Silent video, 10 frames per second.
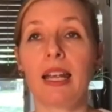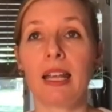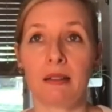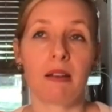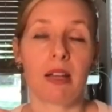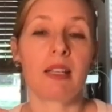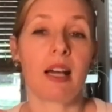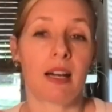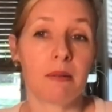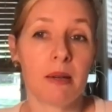it
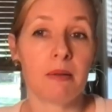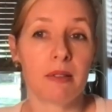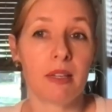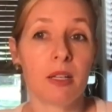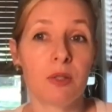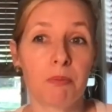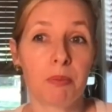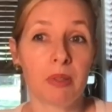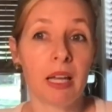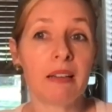yeah it, it is
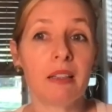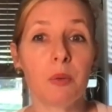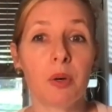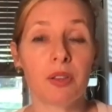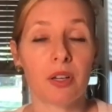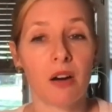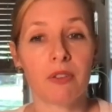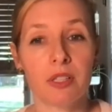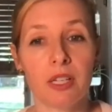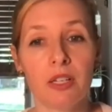likely worth a
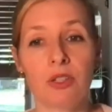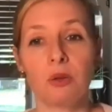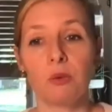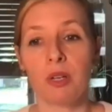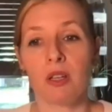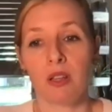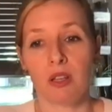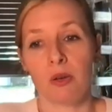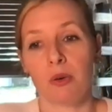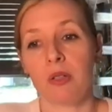conversation with
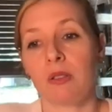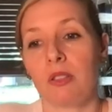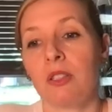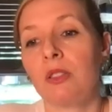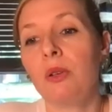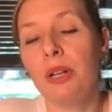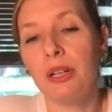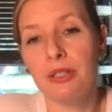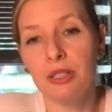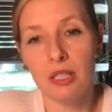your your
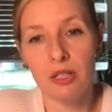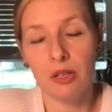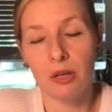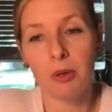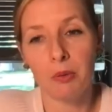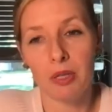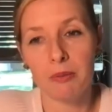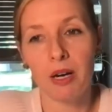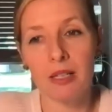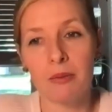lawyers to determine what's
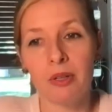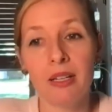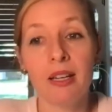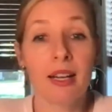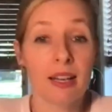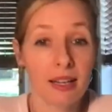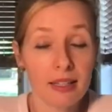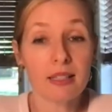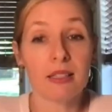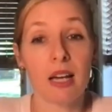possible and
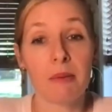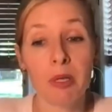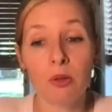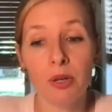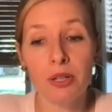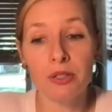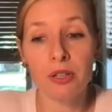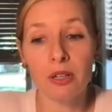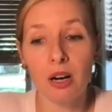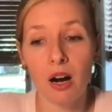yes i mean lawyers
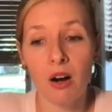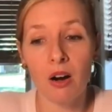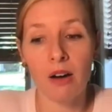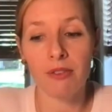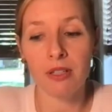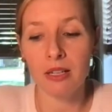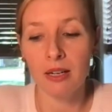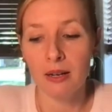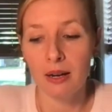are are often